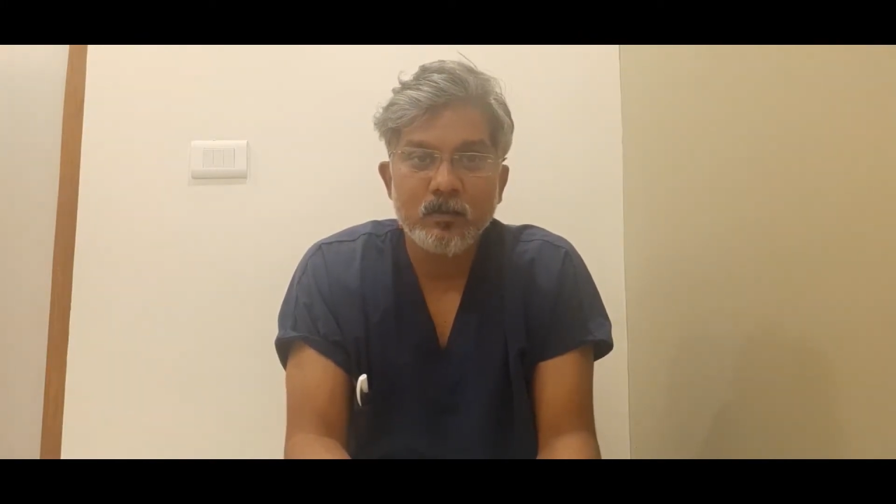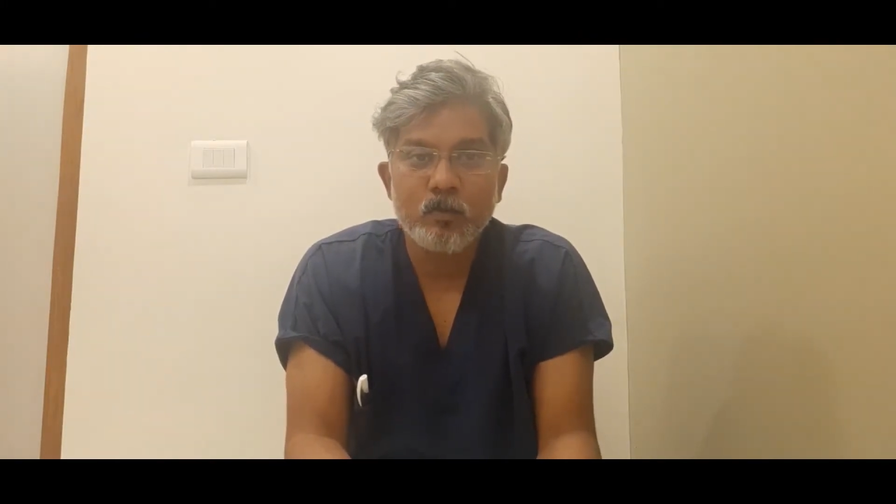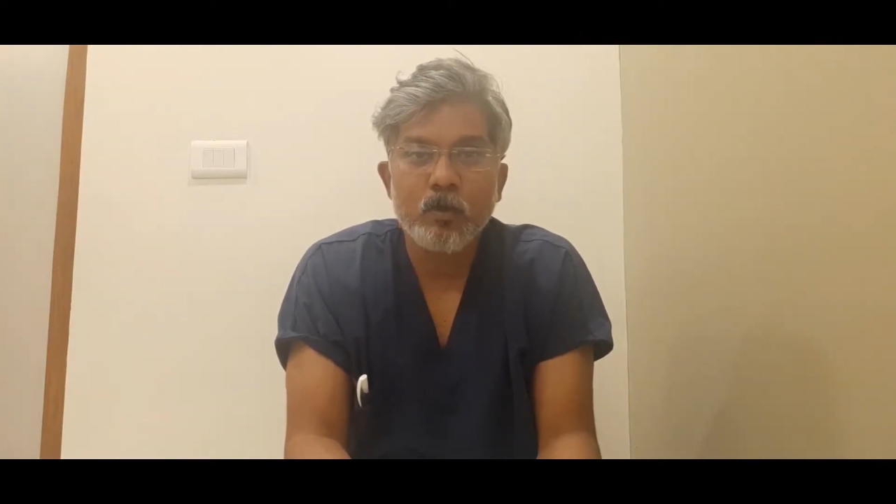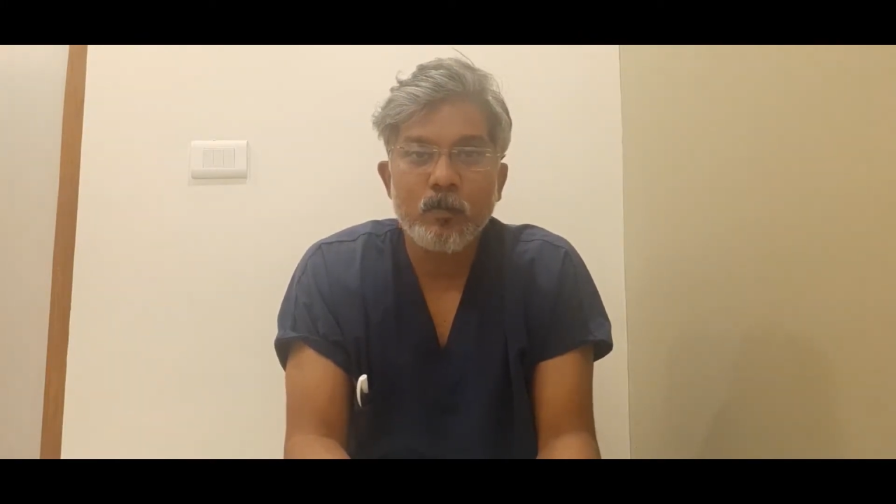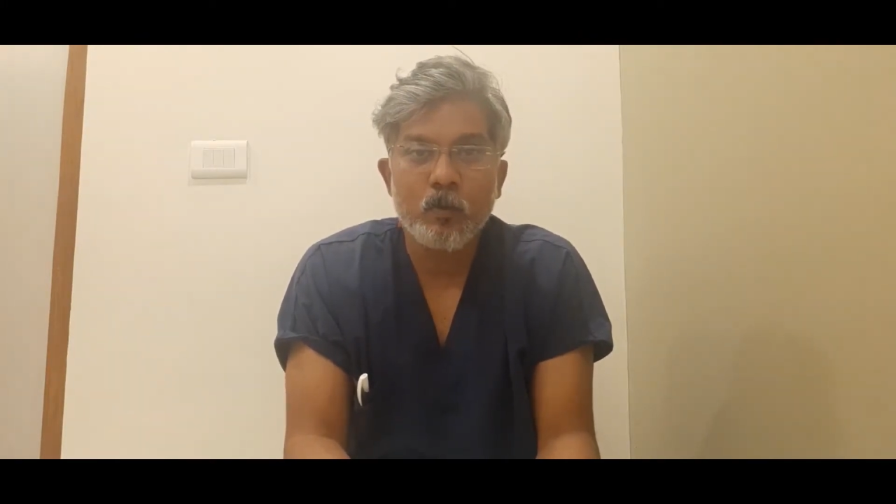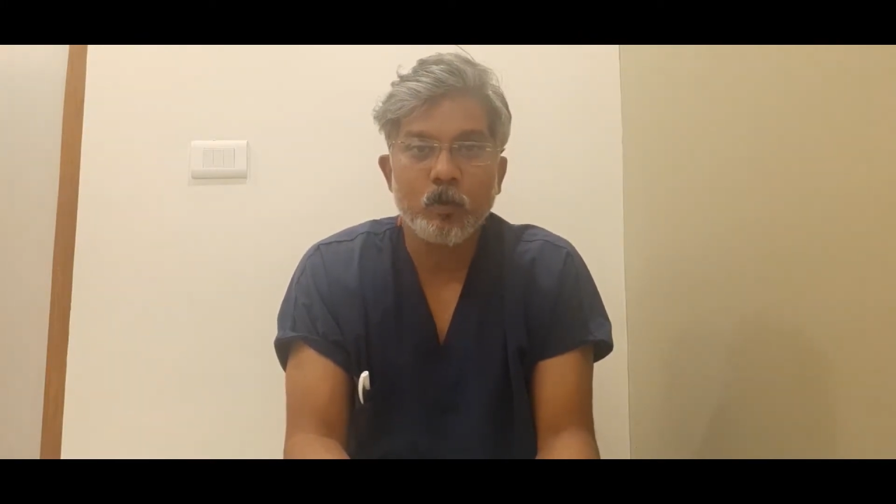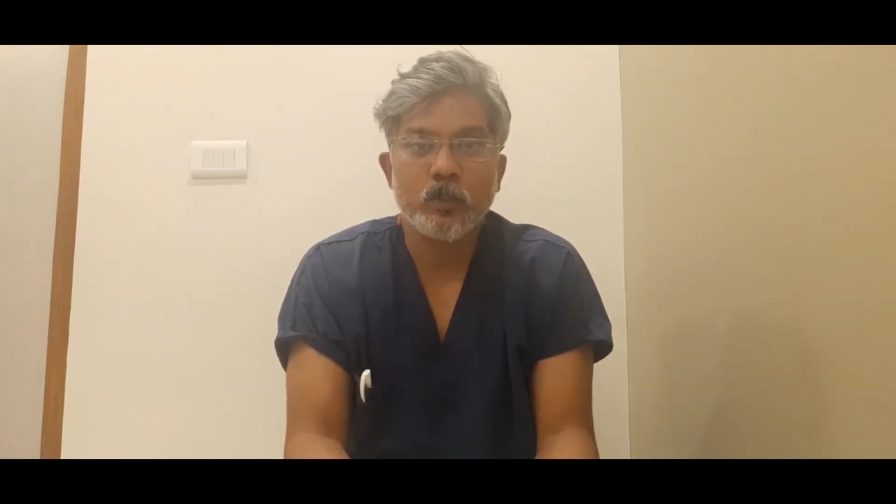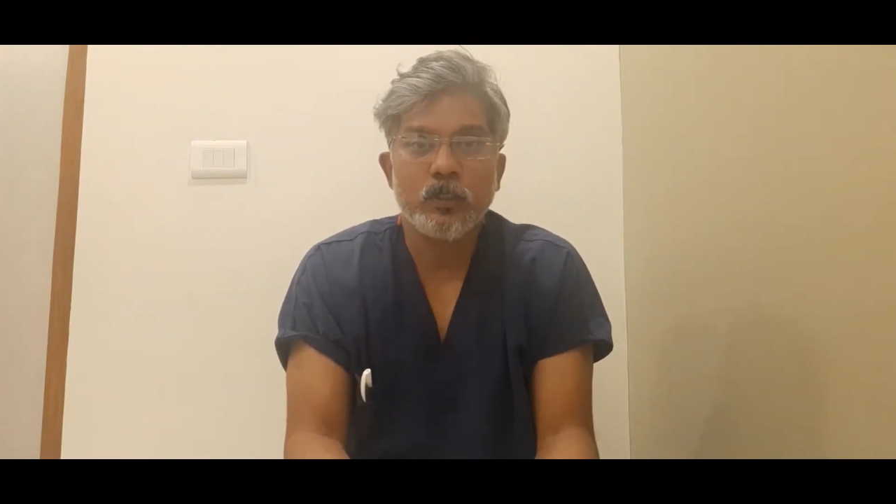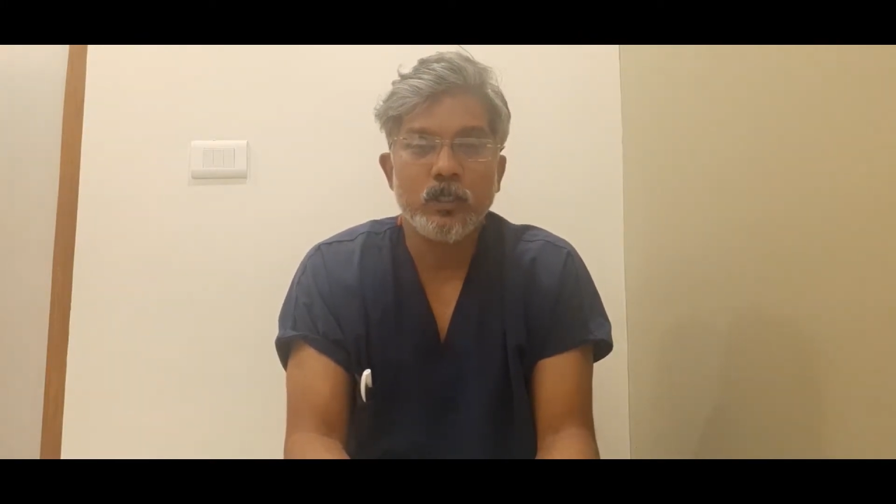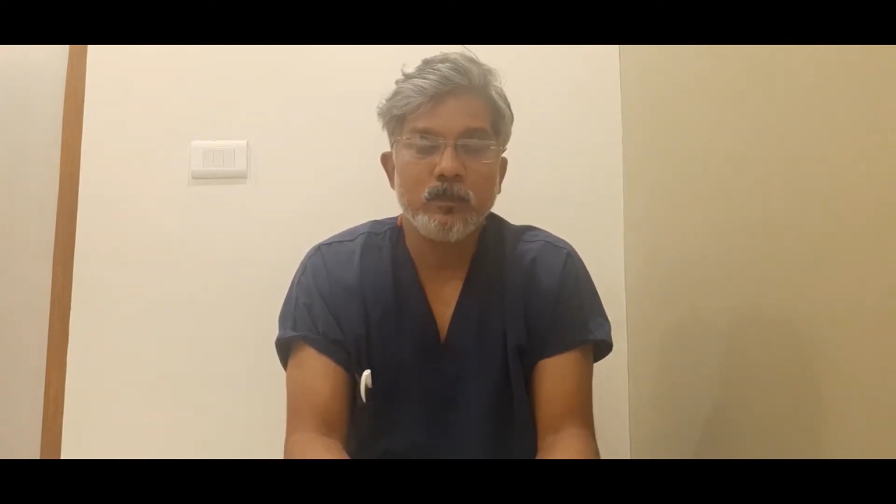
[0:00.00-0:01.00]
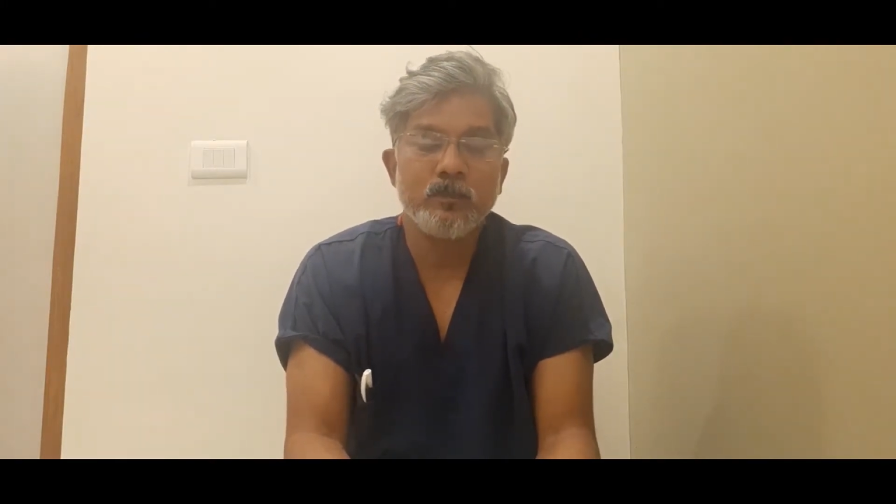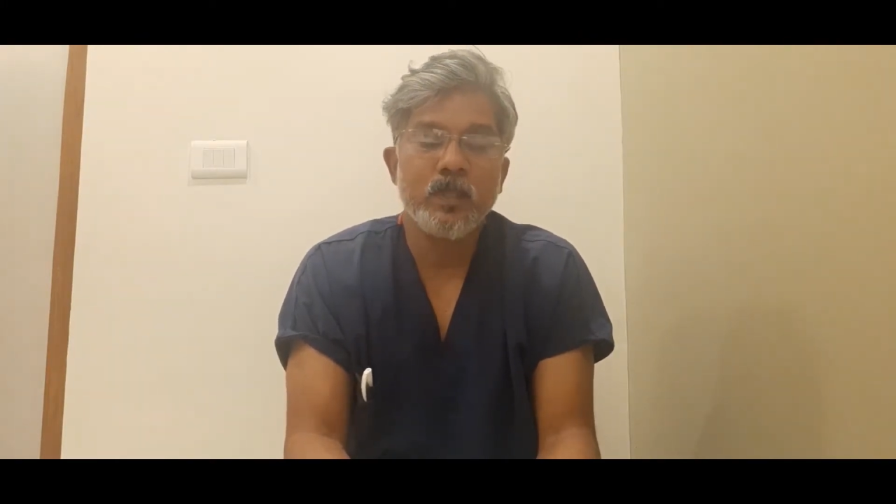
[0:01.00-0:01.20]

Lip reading: poor posture,